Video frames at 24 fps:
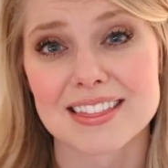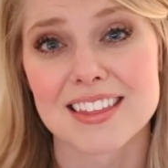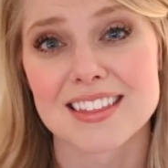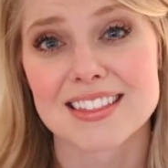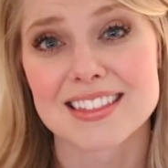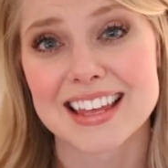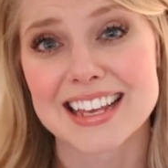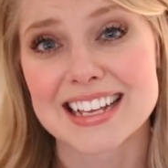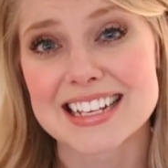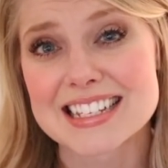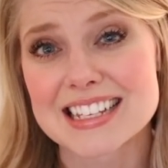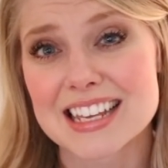the
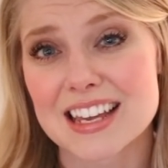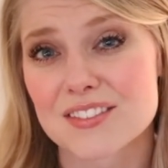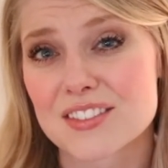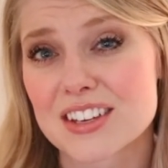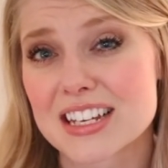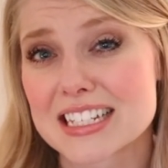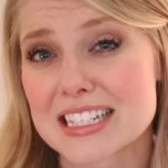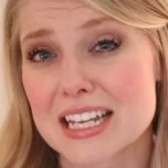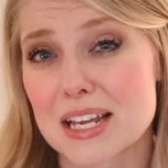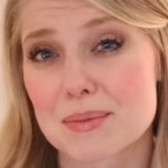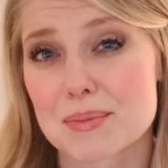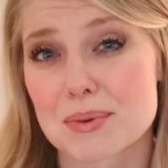
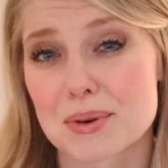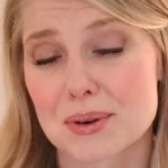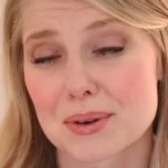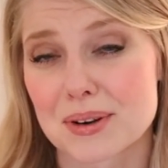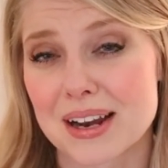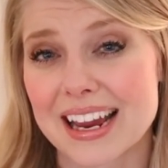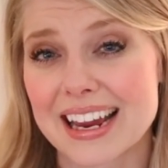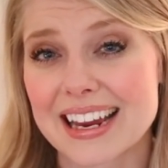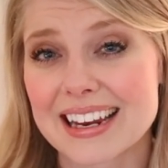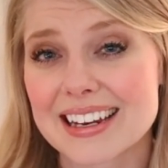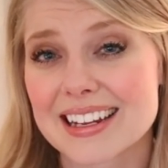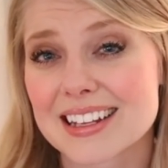Thanksgiving Day
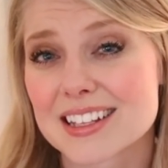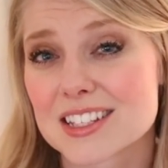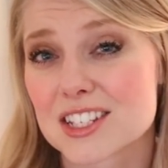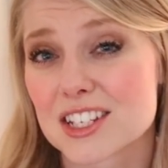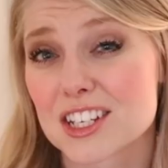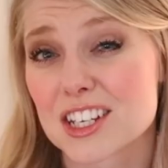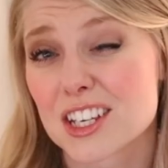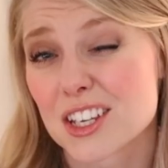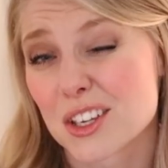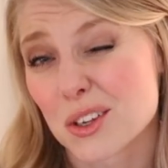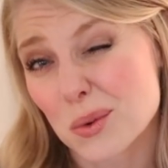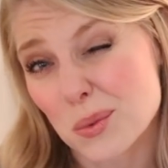Parade. It's a
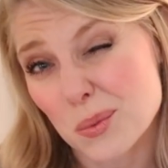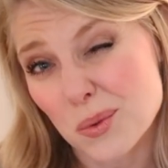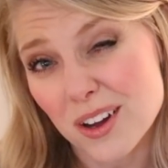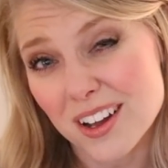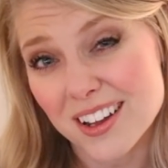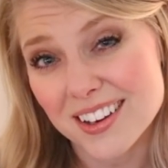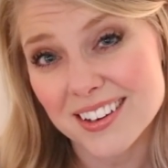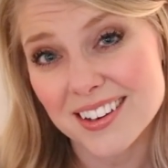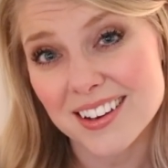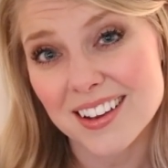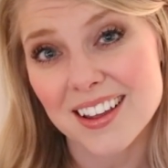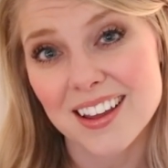cute
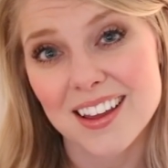one.